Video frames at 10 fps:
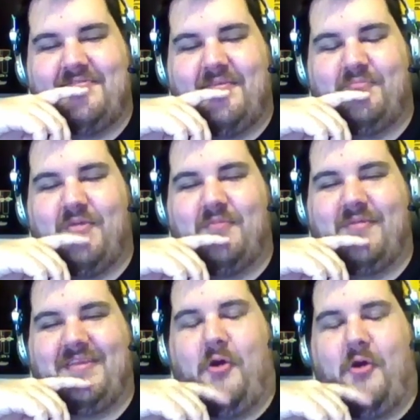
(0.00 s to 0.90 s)
w when
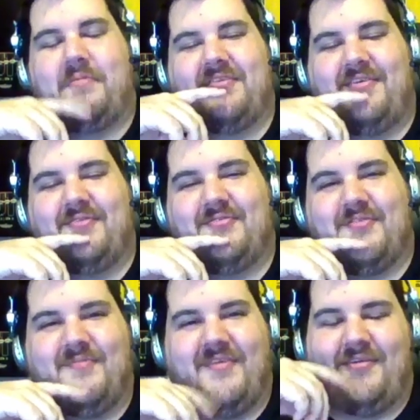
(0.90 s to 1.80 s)
you open the YouTube
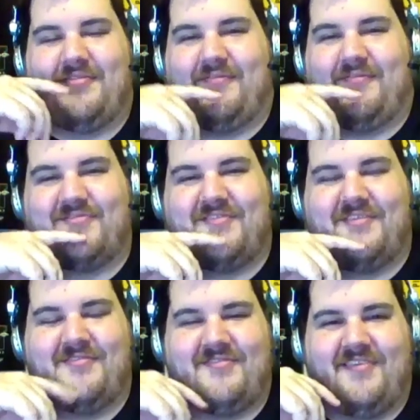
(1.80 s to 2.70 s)
video and the first thing you
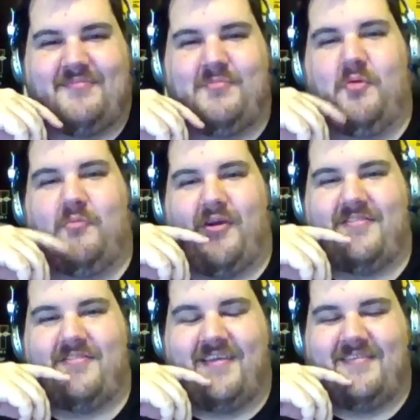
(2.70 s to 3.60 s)
see is Mil
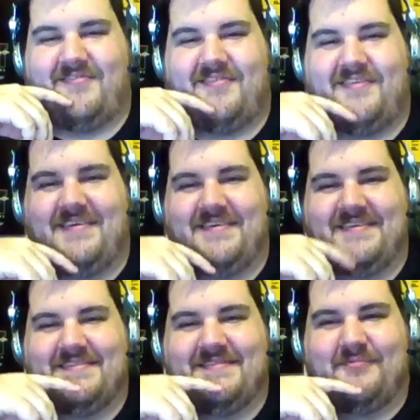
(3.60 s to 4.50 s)
Muertes
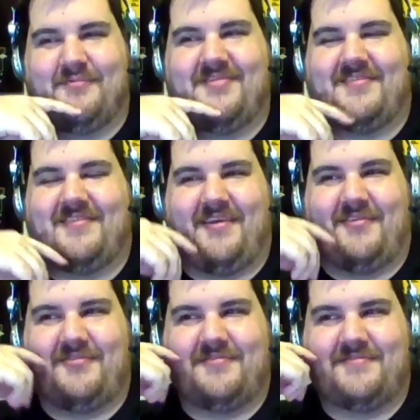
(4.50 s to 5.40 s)
with the
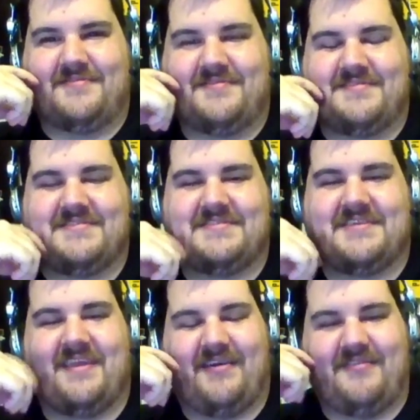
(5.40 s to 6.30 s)
title sitting
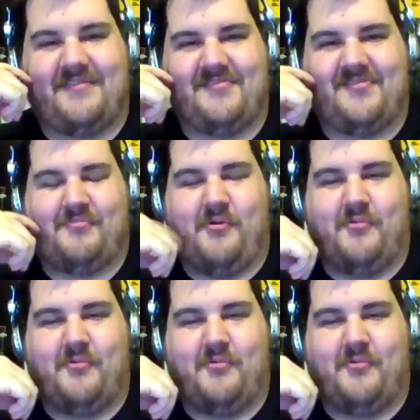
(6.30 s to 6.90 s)
on his throne,